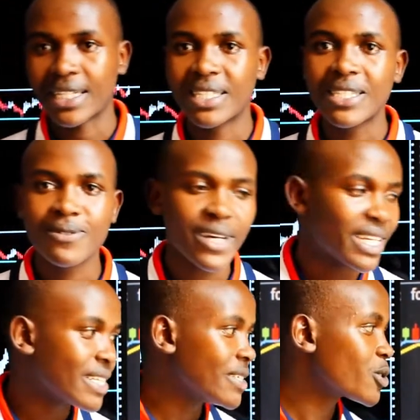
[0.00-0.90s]
It is very
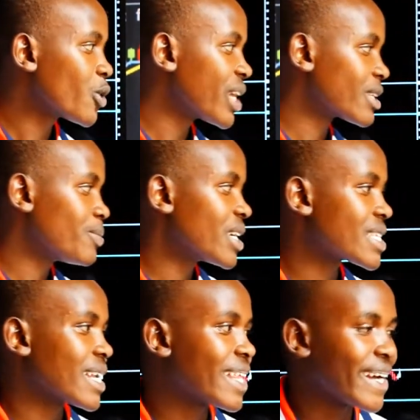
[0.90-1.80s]
easy. So that makes
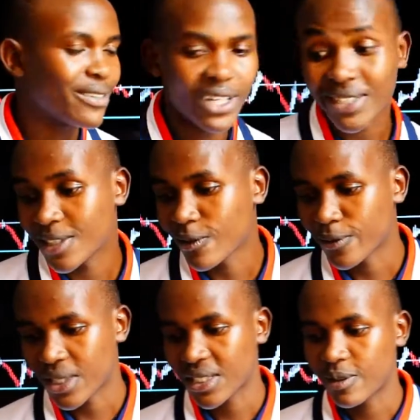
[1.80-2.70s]
another advantage of
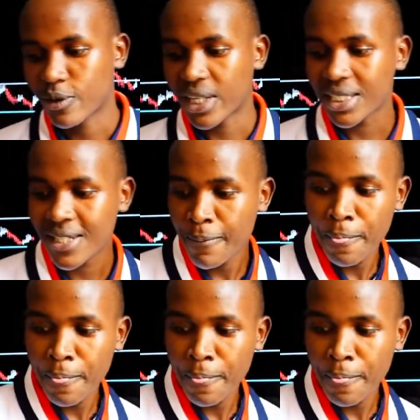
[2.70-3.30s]
trading Forex.